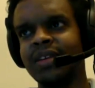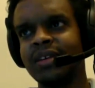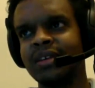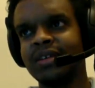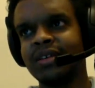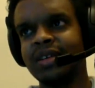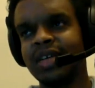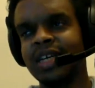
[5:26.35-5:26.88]

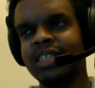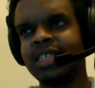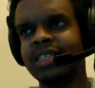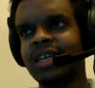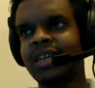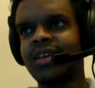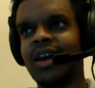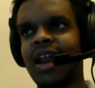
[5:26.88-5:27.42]
it just
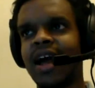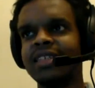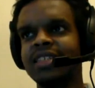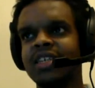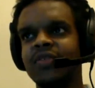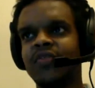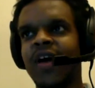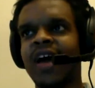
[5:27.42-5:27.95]
underlines the
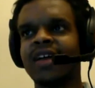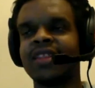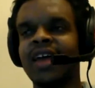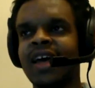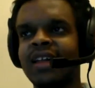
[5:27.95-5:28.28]
fact that